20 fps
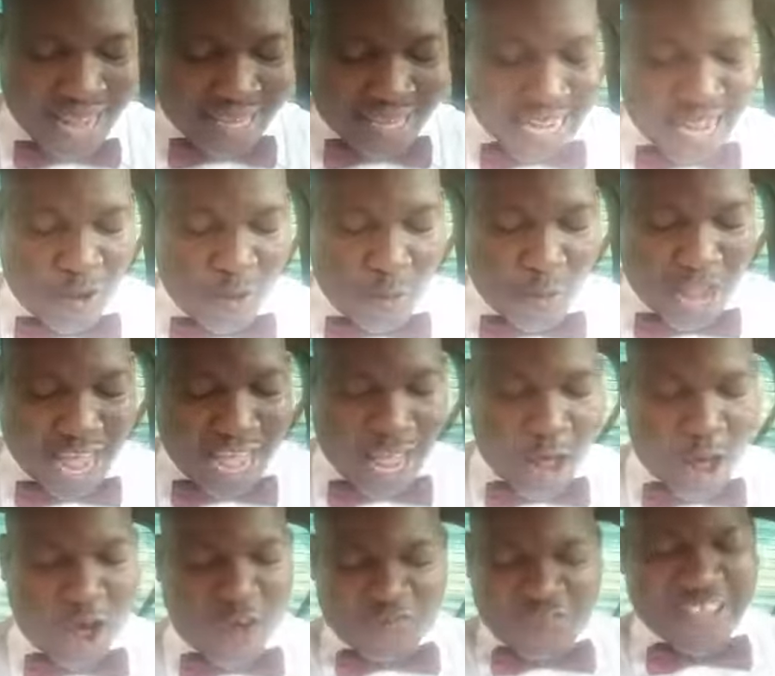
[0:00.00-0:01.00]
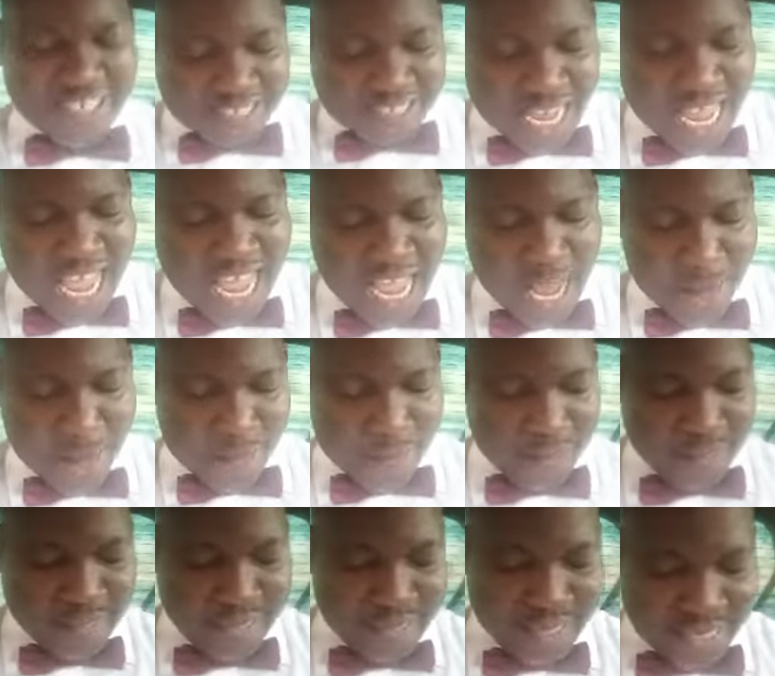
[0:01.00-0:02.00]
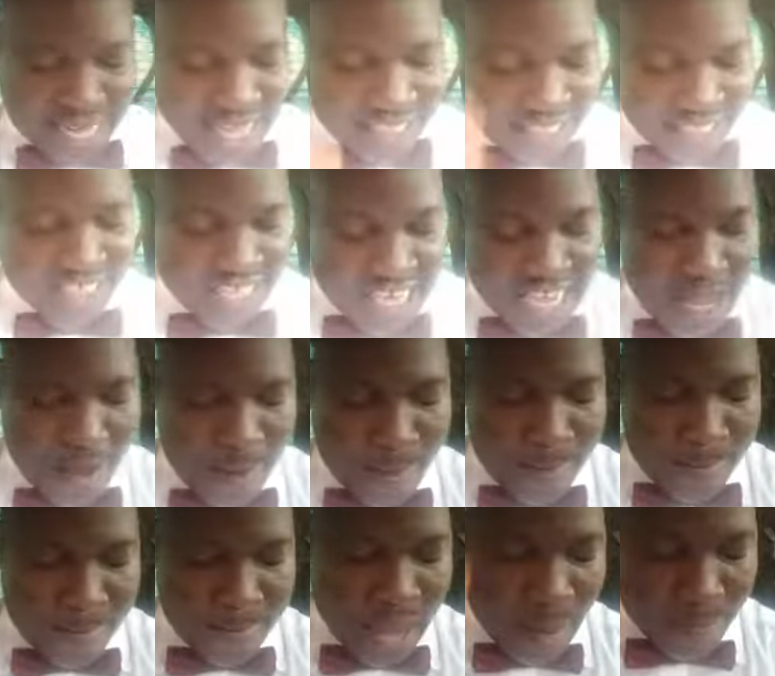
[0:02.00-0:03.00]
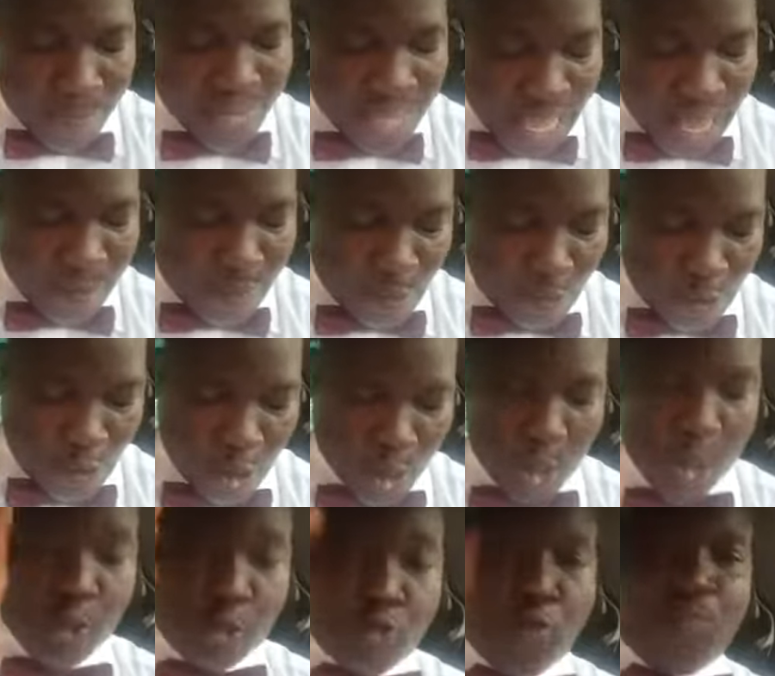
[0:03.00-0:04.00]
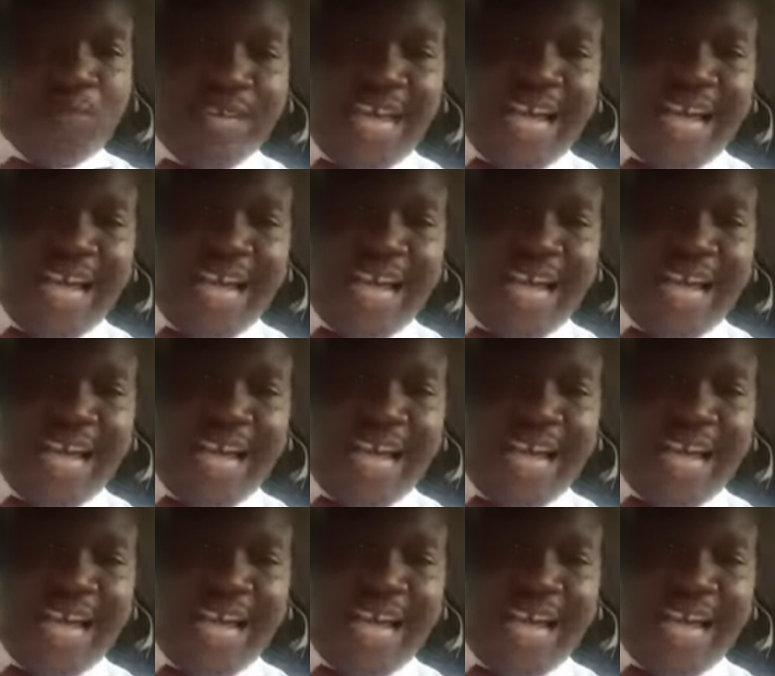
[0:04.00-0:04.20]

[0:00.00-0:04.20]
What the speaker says: with the temptation also make a way of escape that